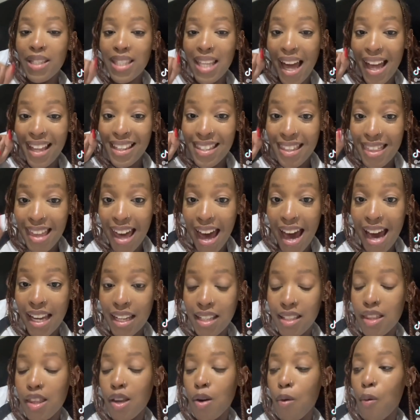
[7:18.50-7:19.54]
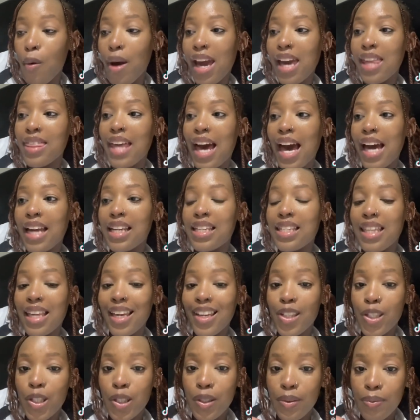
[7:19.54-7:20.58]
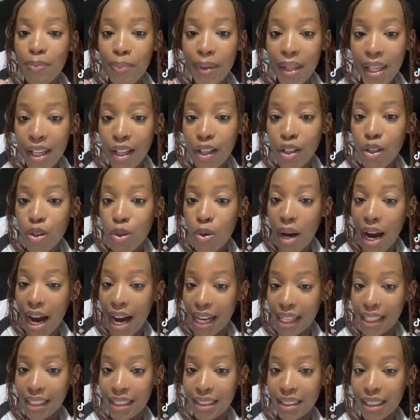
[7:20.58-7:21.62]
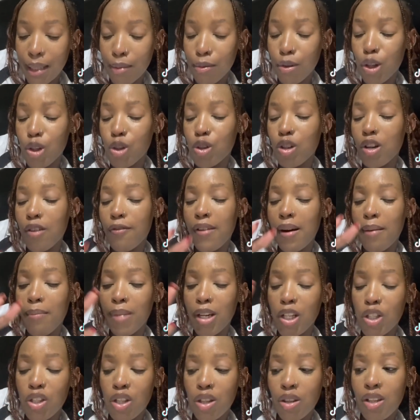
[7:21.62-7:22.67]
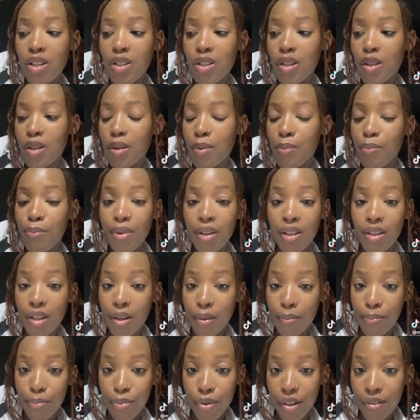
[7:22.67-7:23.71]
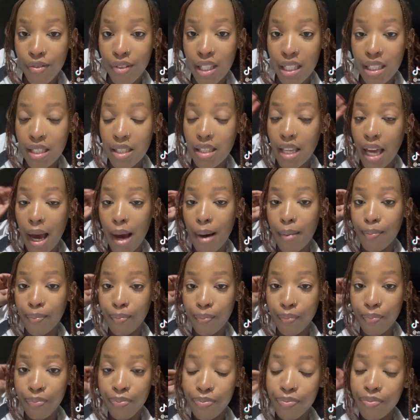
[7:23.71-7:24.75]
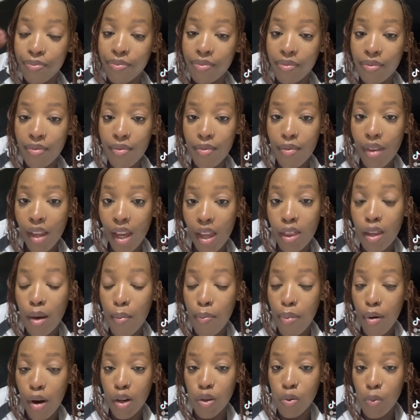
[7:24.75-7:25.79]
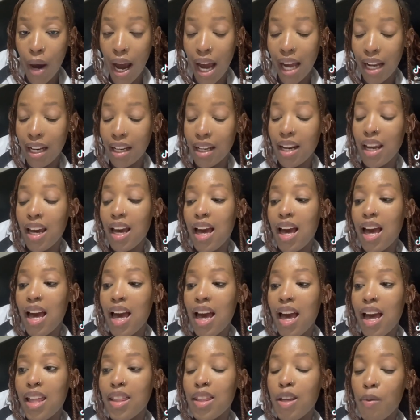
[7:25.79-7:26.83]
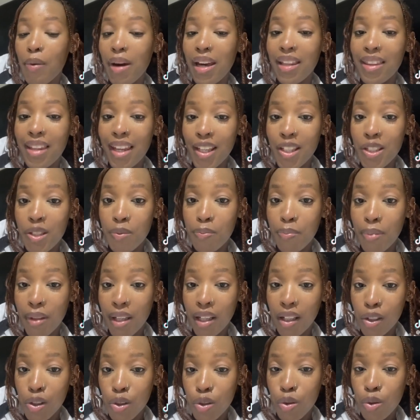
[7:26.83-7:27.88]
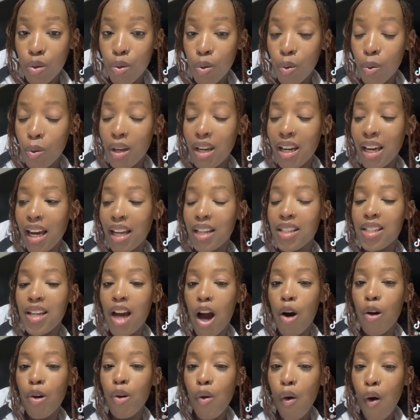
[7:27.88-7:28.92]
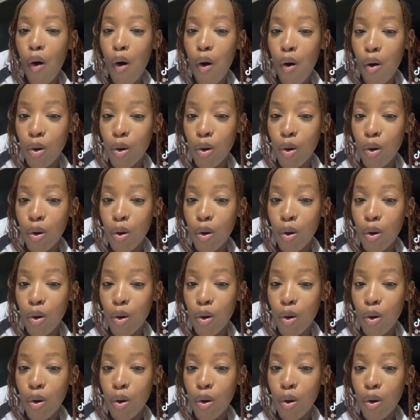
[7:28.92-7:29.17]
that, the way that they speak to us, I'm not sure if I mentioned this in the previous in the part 1, the way they speak to you, ingati awuyo,